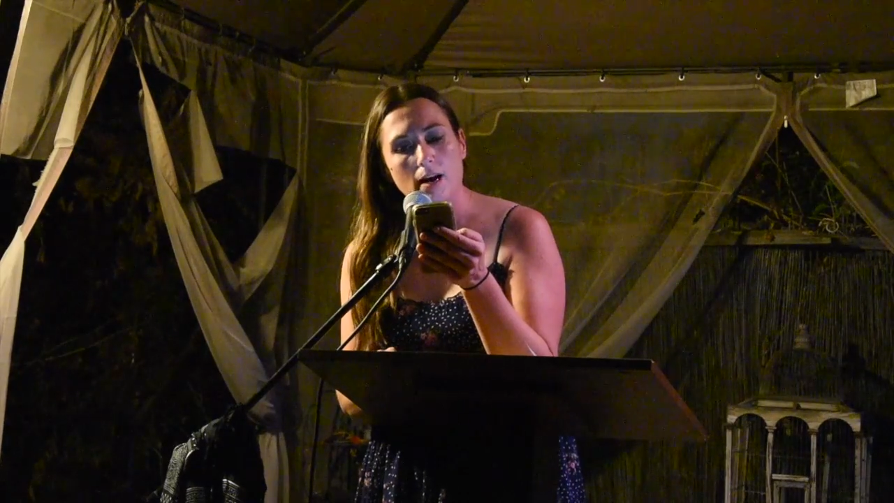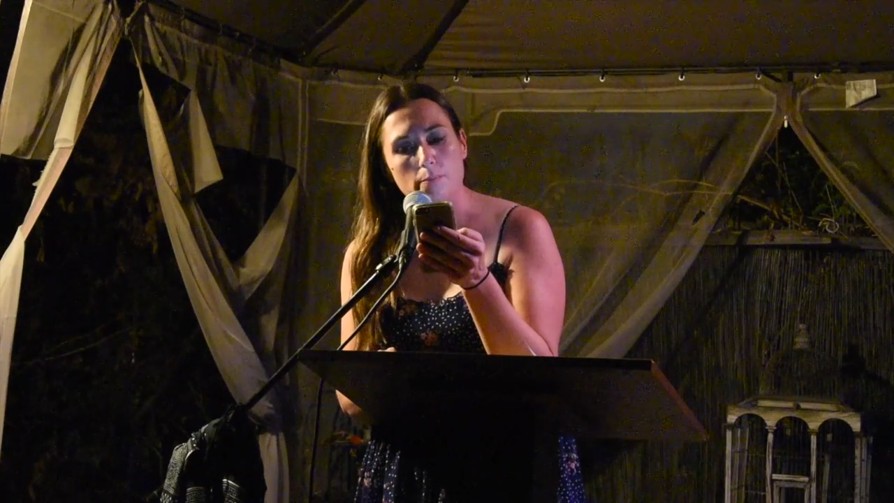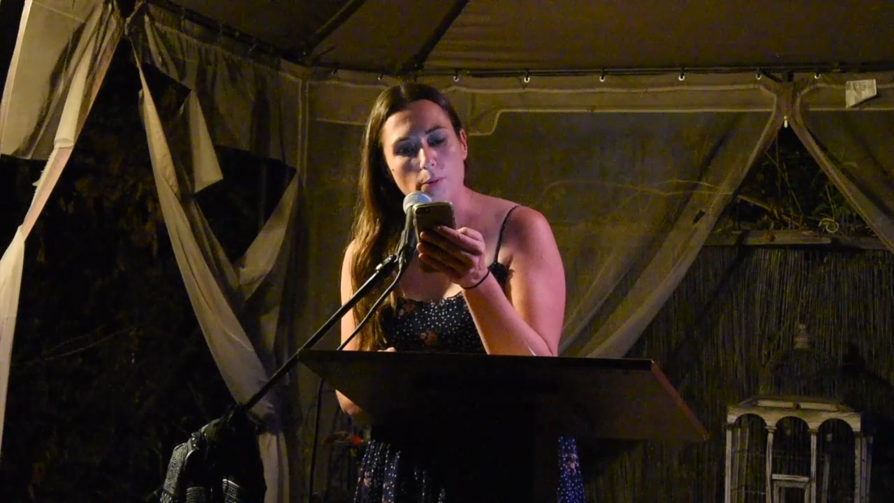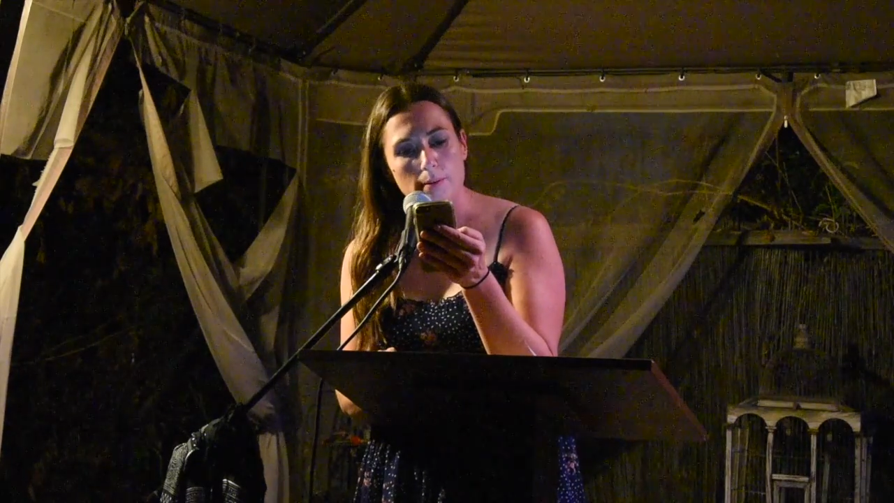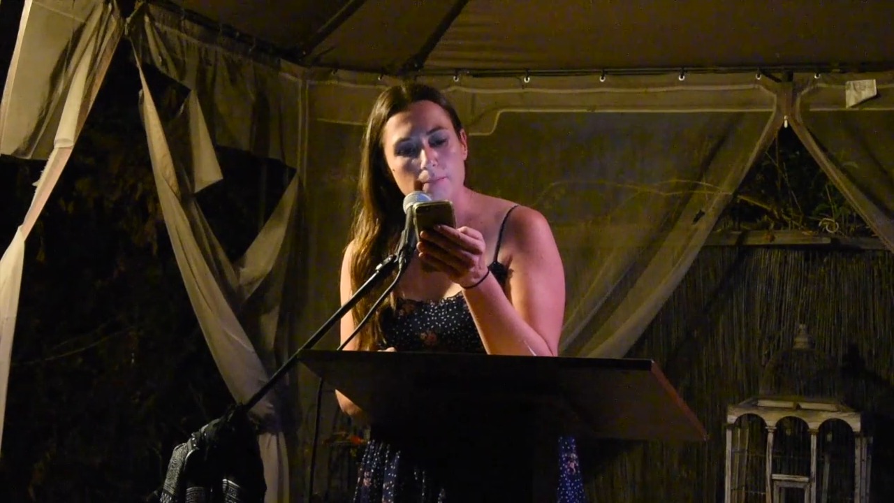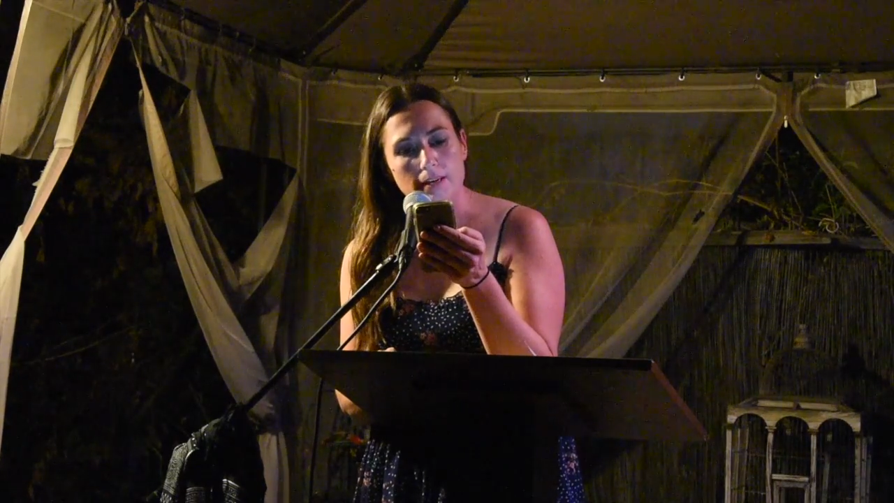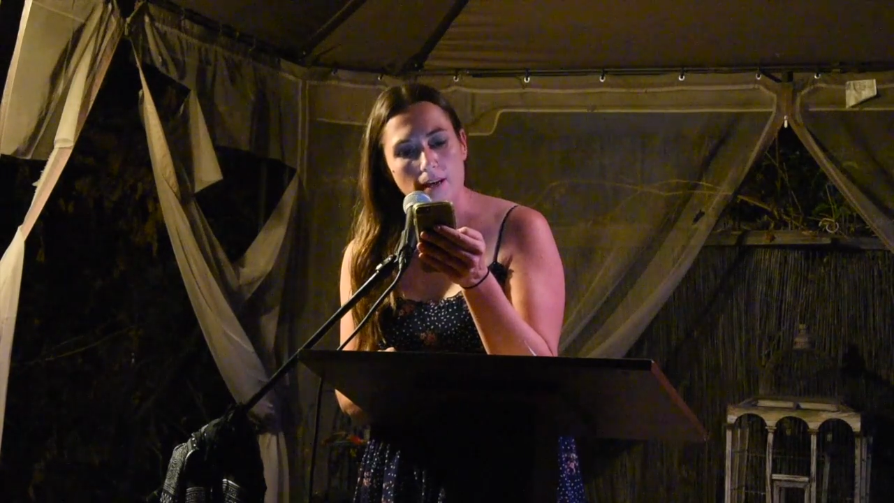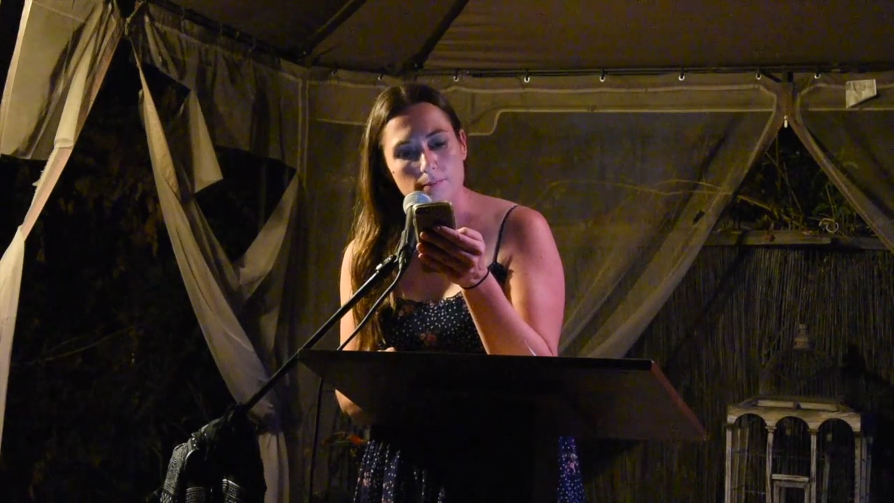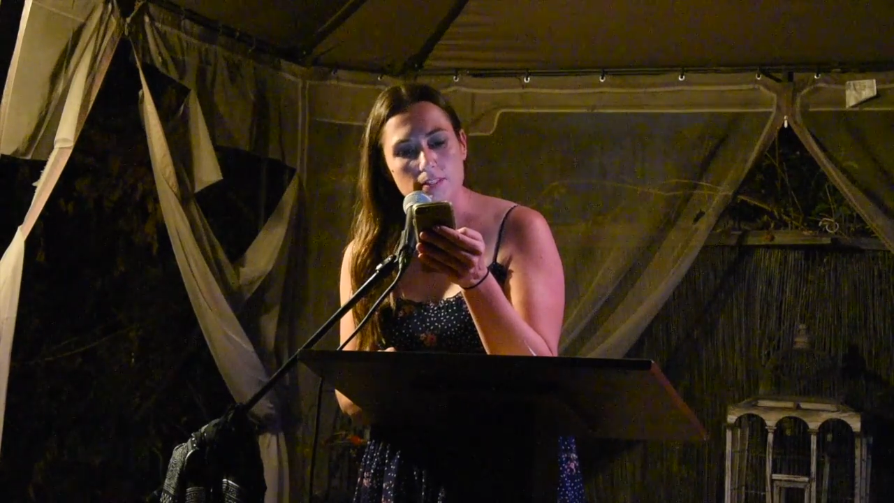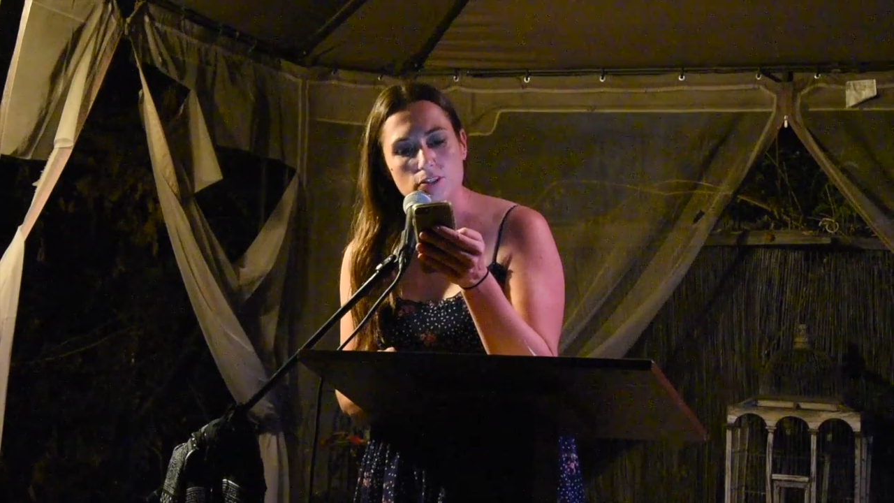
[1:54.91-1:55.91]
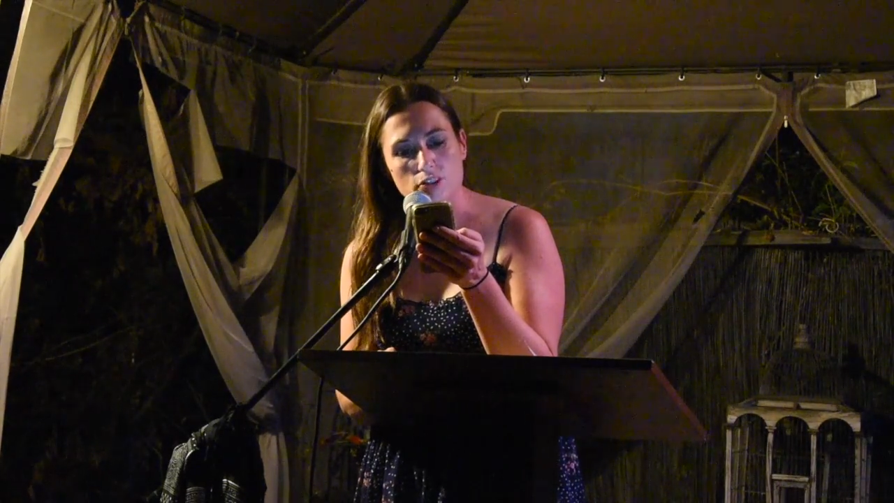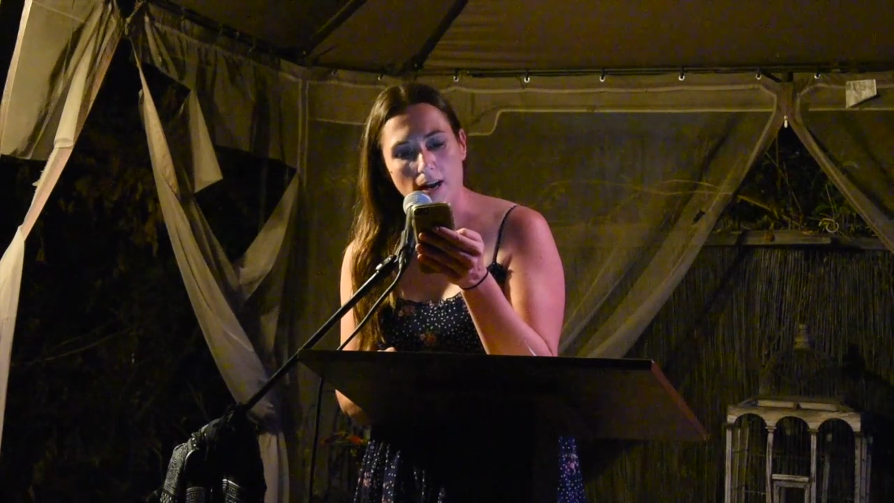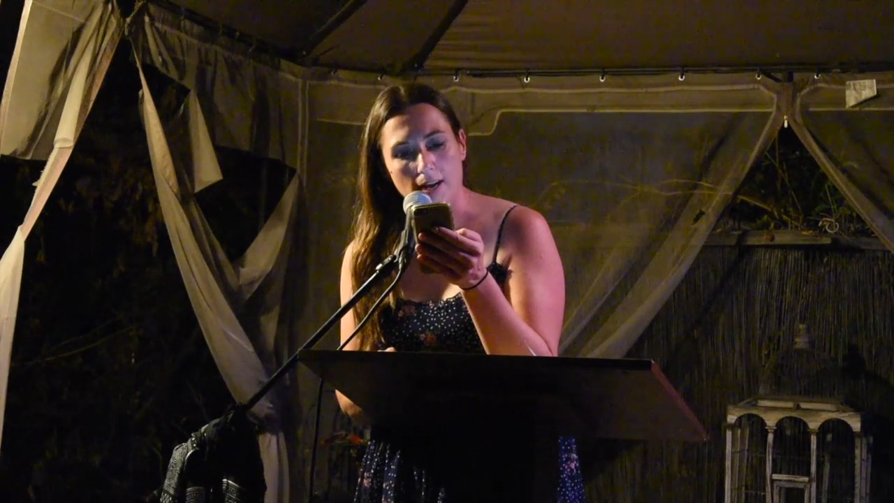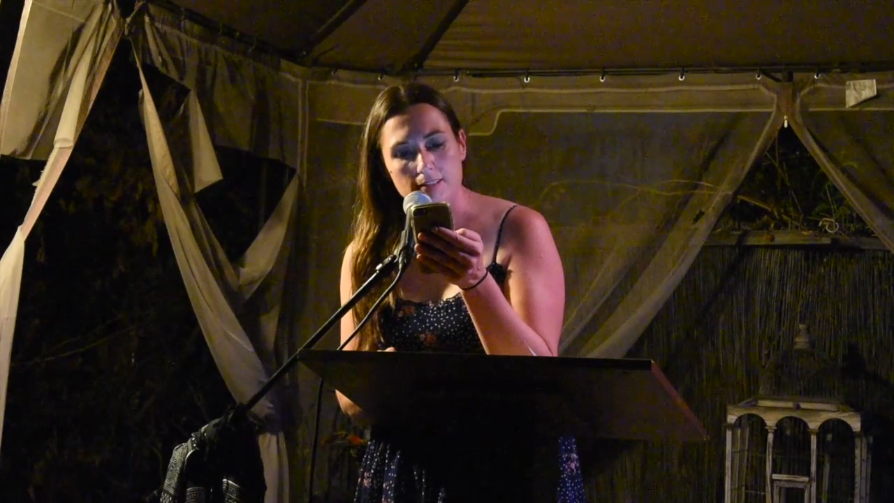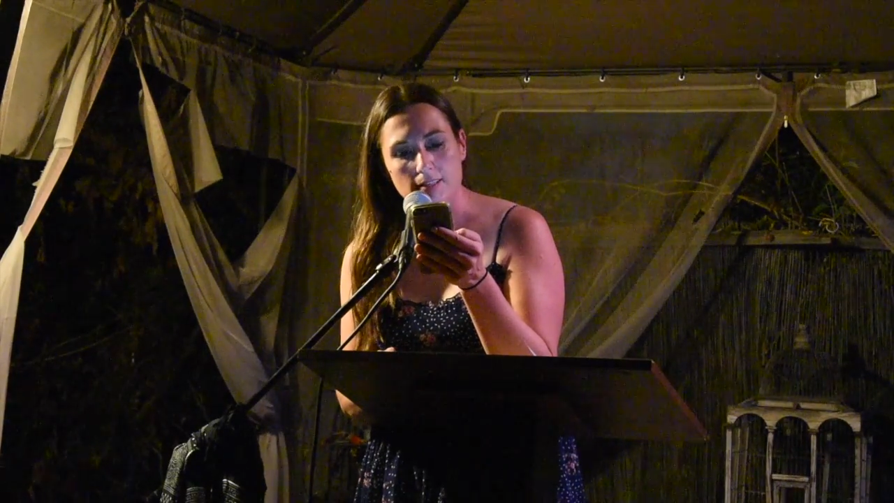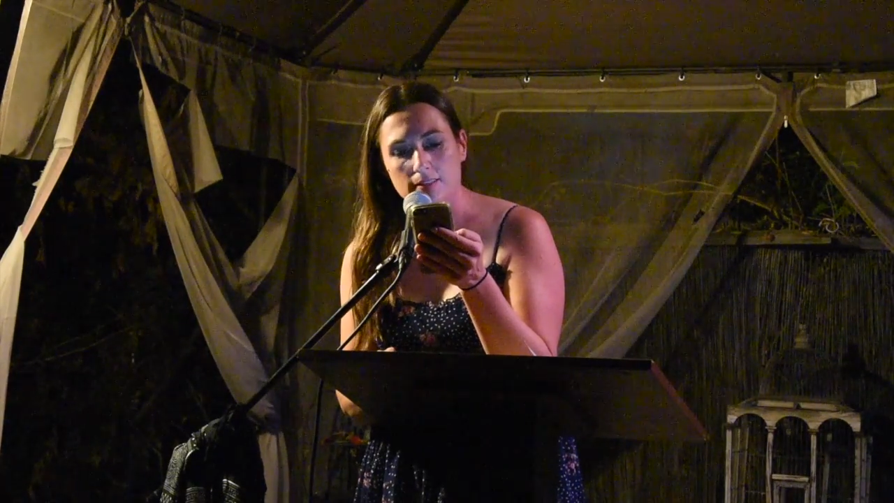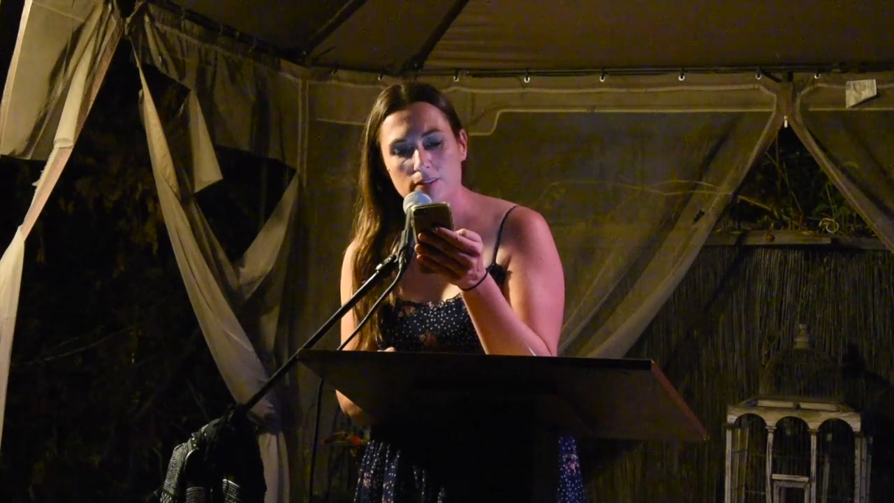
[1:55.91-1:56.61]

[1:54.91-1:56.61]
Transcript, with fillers: a boy becomes the shot.